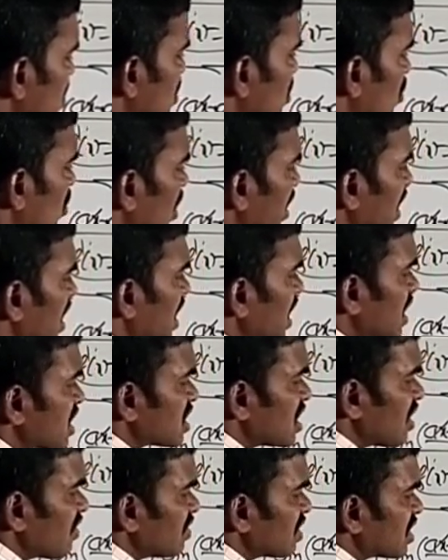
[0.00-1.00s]
is called
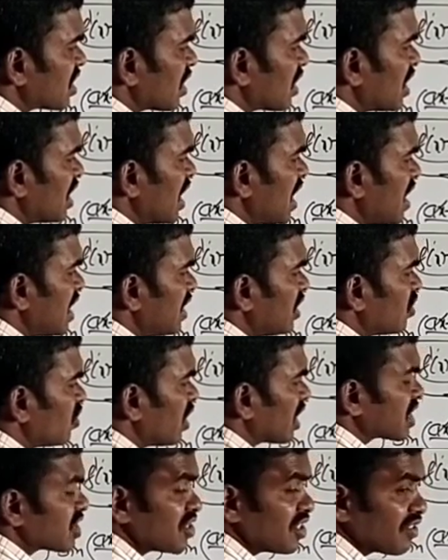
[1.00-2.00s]
ax derivation, a
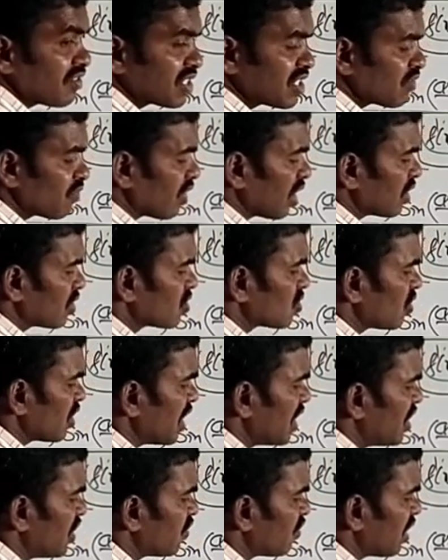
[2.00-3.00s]
into x derivation 1. So a
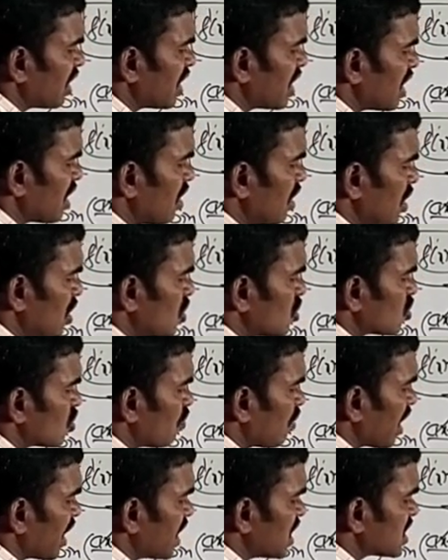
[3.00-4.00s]
into 1 a. So
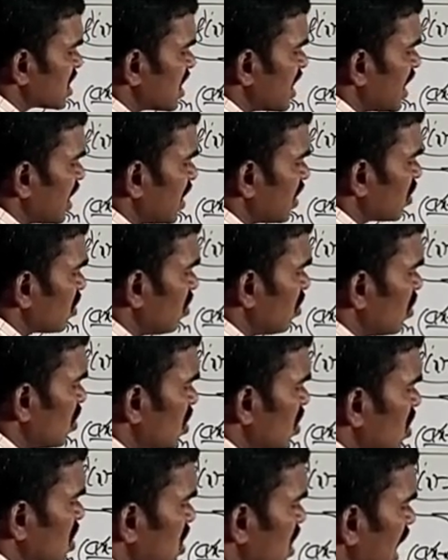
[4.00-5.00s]
minus a into
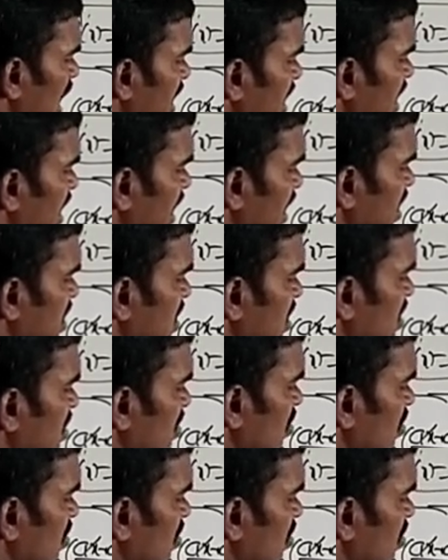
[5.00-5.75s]
sin ax.